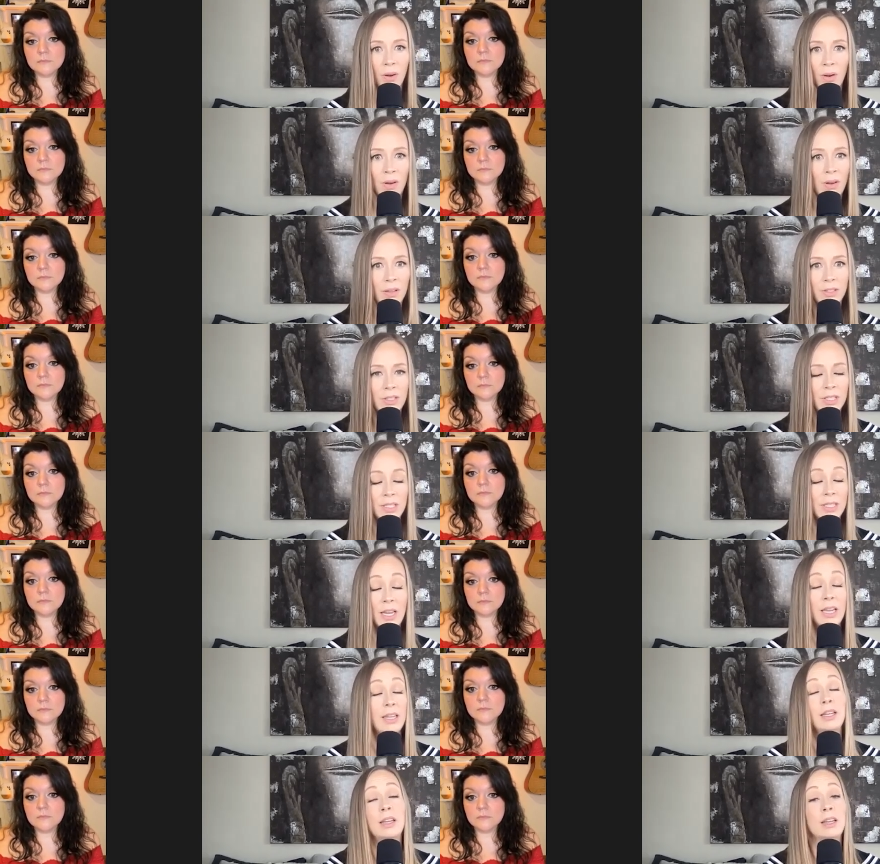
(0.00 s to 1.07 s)
Speaker 1: all just
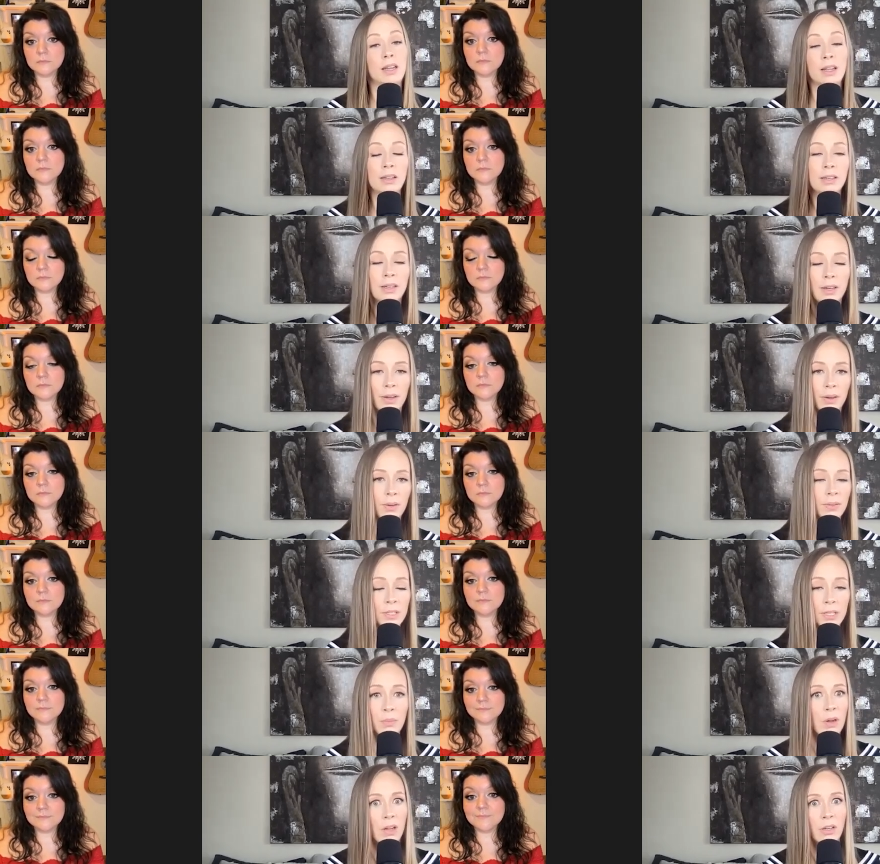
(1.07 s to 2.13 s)
taking it in, you know,
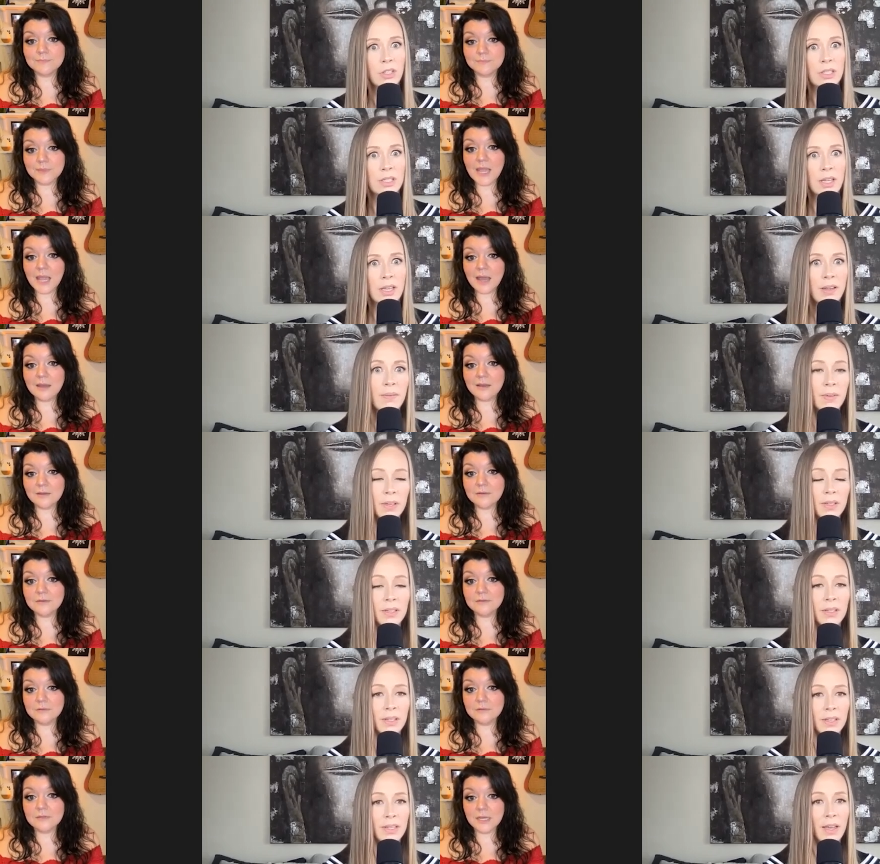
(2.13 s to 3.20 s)
subconsciously. Yeah.
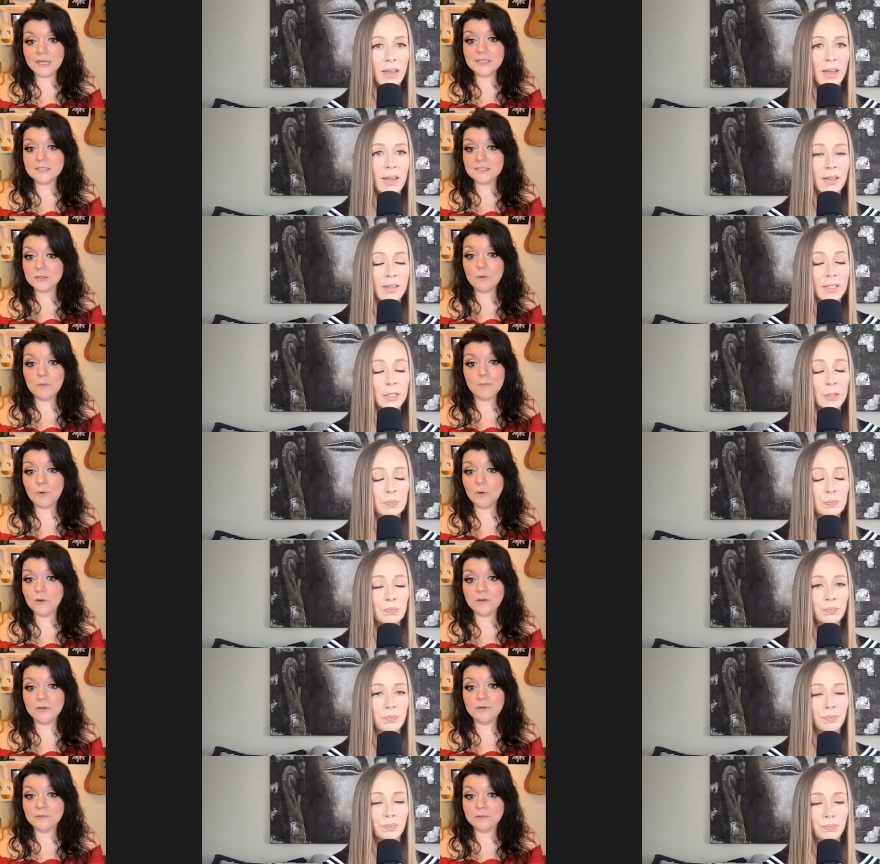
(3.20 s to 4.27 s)
Yeah. It's so
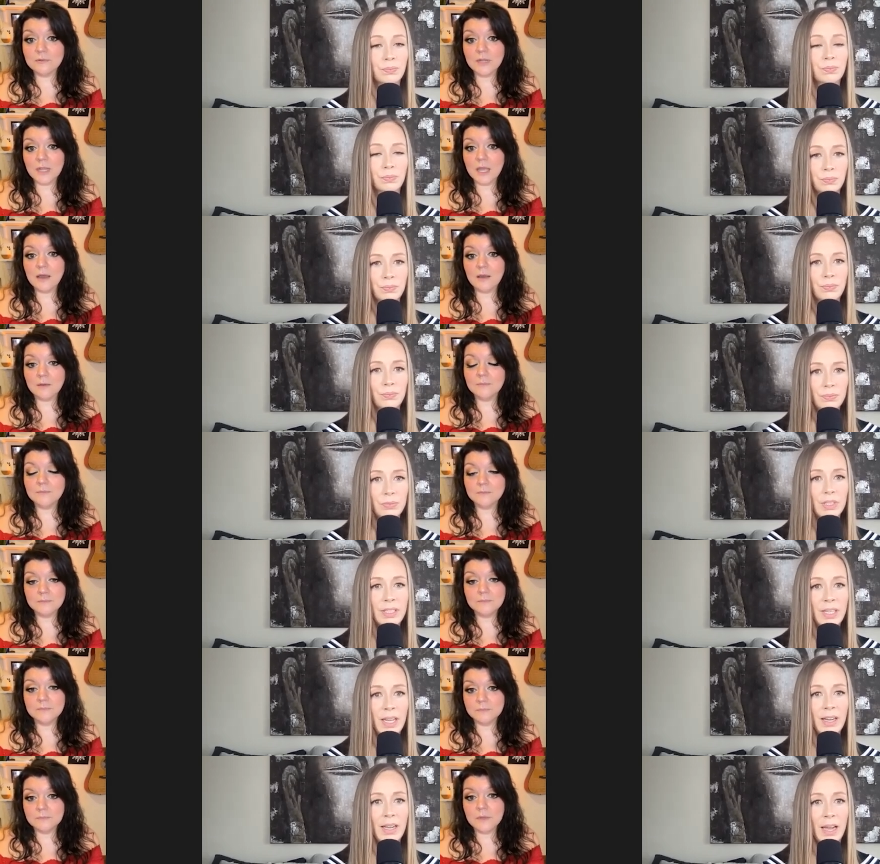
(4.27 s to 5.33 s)
important. Yeah.
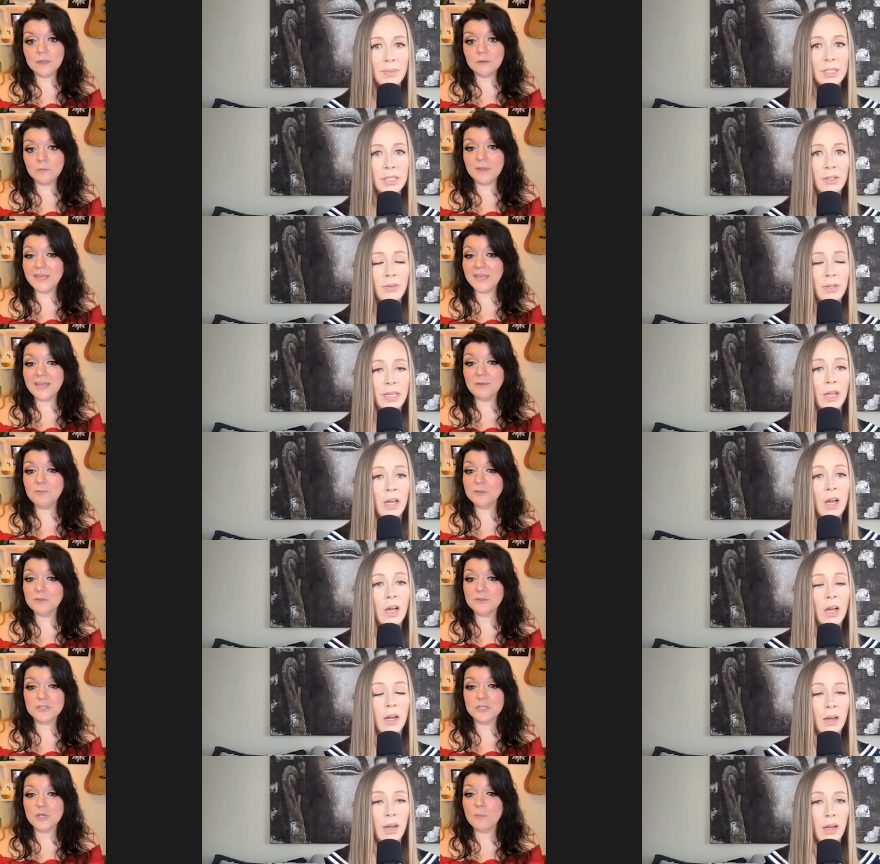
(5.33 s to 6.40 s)
Yeah, absolutely. We eat
Speaker 2: with
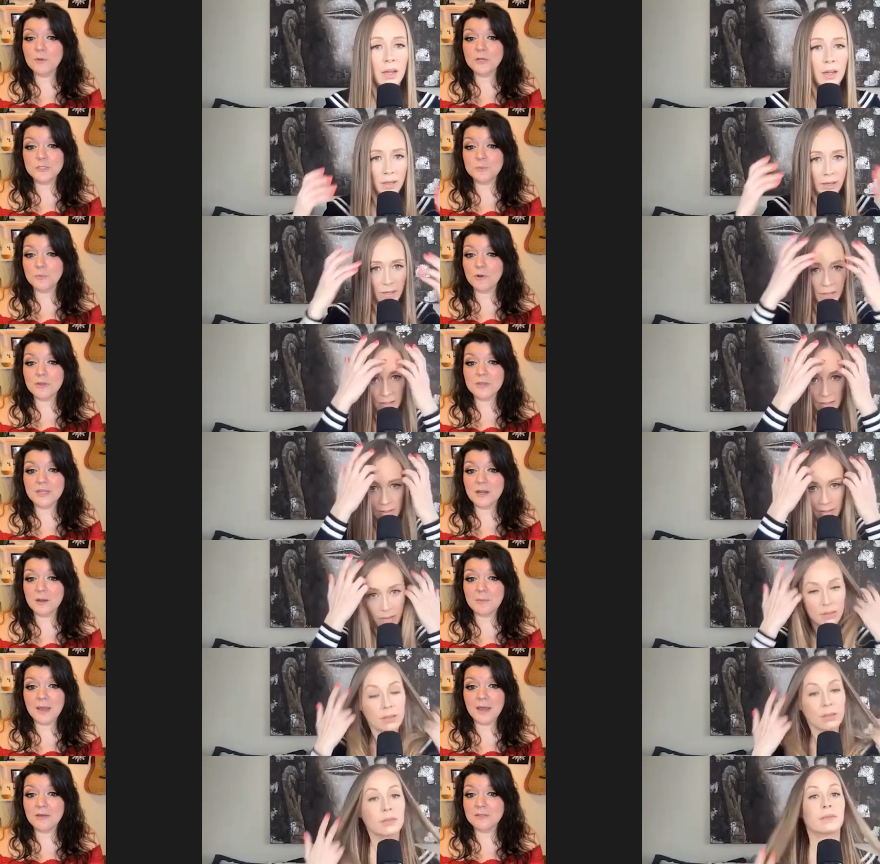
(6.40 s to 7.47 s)
so much more than our
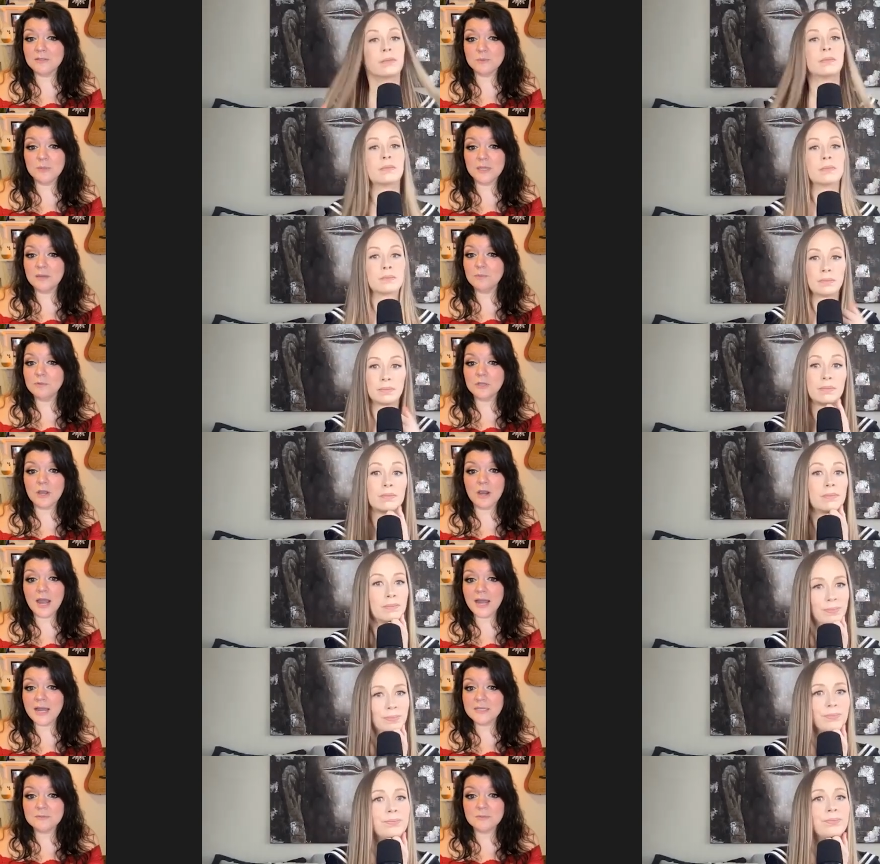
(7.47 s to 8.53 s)
mouths. We eat with our
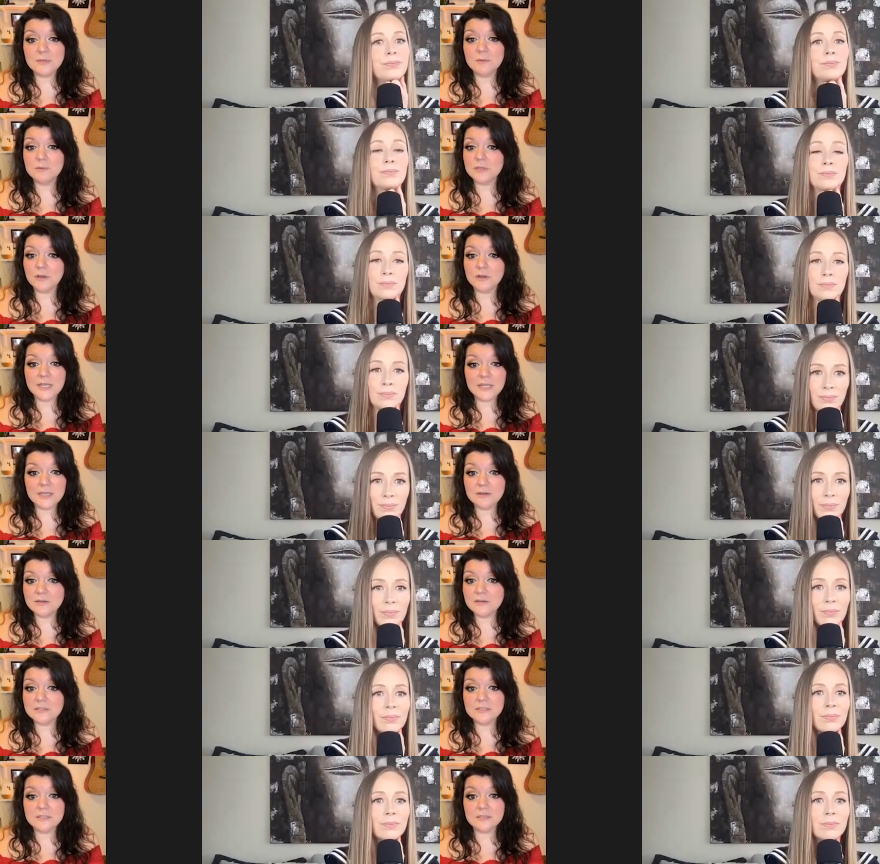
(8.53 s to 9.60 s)
eyes, we eat with our
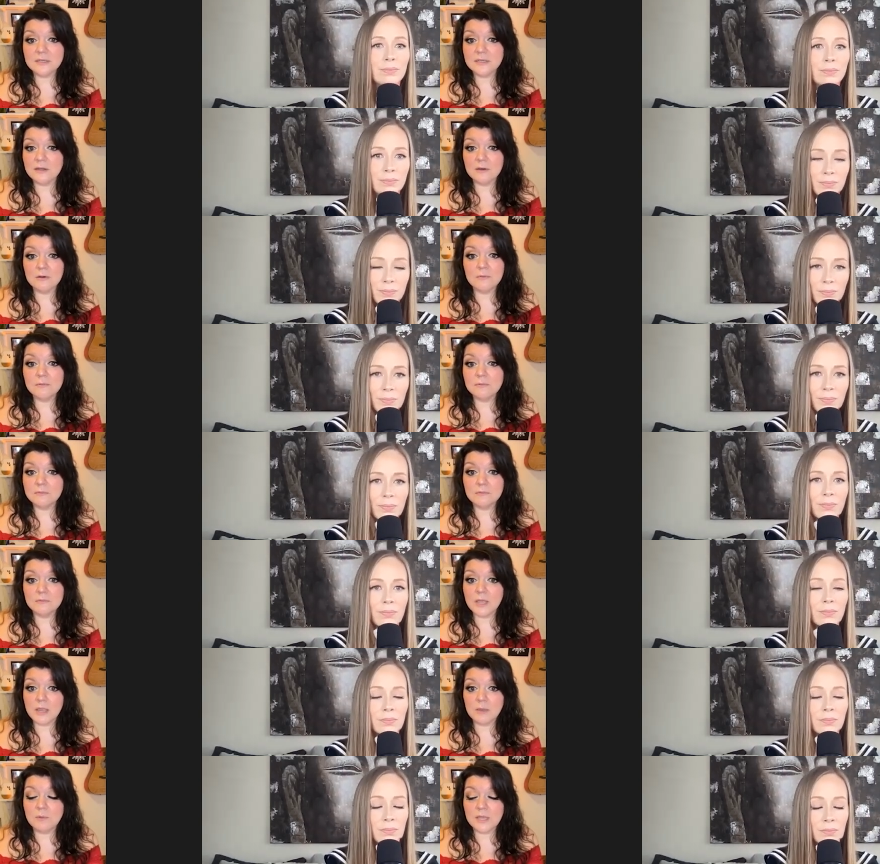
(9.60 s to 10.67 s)
ears, you know, we,
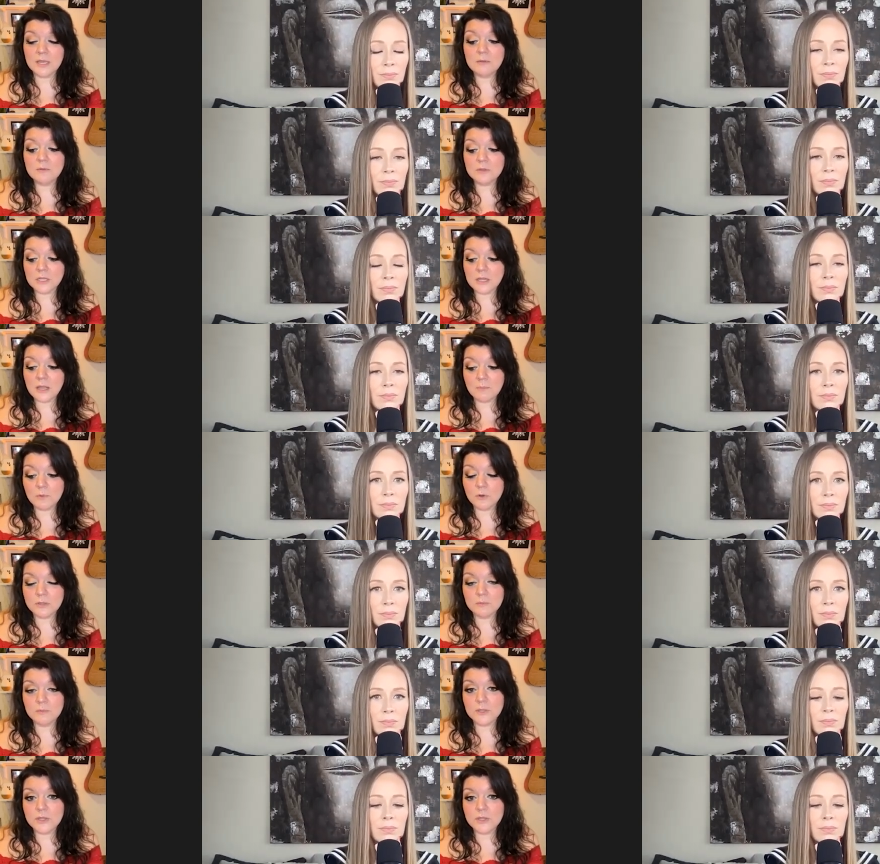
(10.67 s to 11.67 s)
we eat with a lot more than we